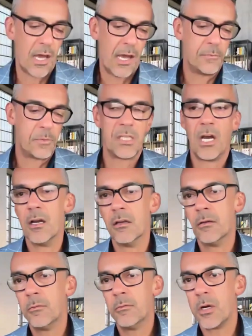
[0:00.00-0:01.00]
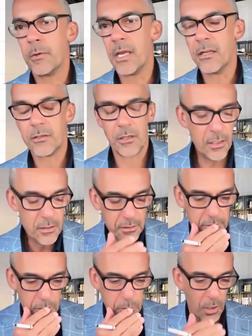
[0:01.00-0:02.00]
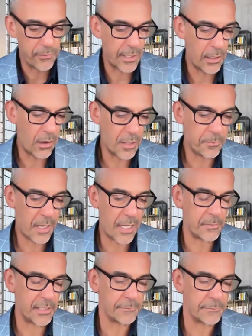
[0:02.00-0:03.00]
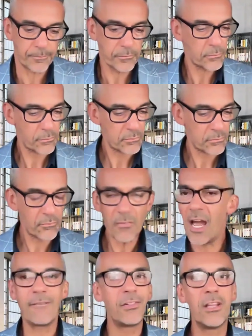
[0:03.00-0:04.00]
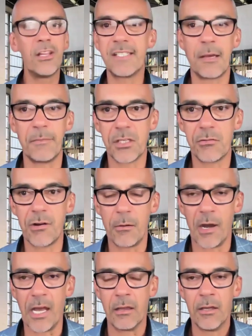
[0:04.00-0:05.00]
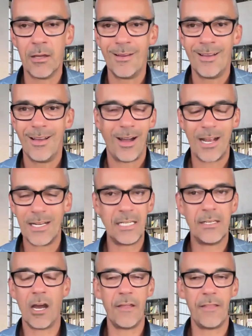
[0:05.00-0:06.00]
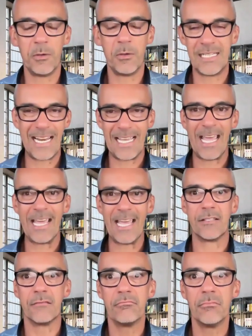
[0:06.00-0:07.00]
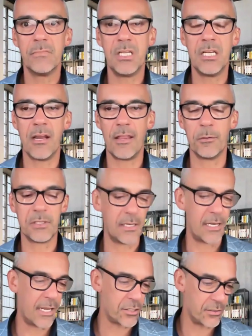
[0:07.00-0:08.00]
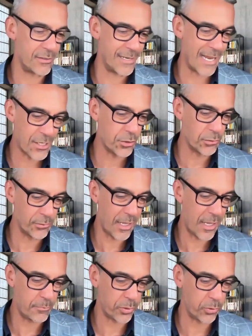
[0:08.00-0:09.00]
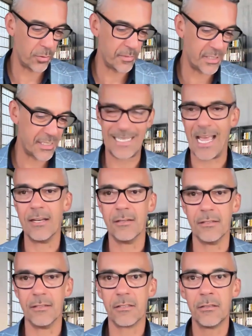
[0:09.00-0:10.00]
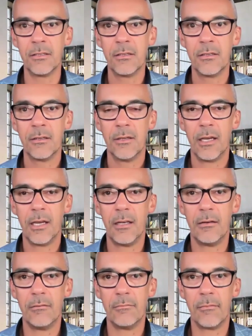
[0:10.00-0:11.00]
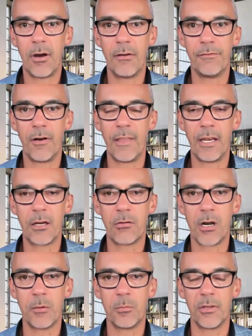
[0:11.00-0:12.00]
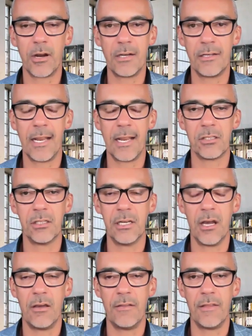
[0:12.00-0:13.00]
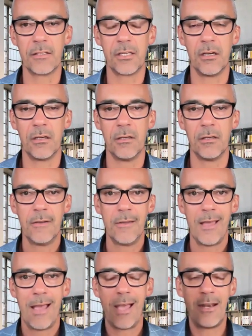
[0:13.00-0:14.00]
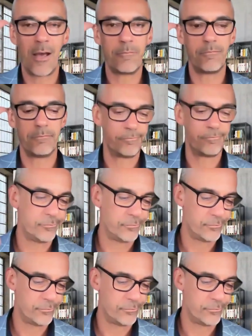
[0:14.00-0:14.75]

Okay, so what are we at? 12:09, pardon me. I've learned something straight away. I didn't know there was an NES, didn't know there was a National Employment Standards. And I find that incredible that I didn't actually know that. So, hand up,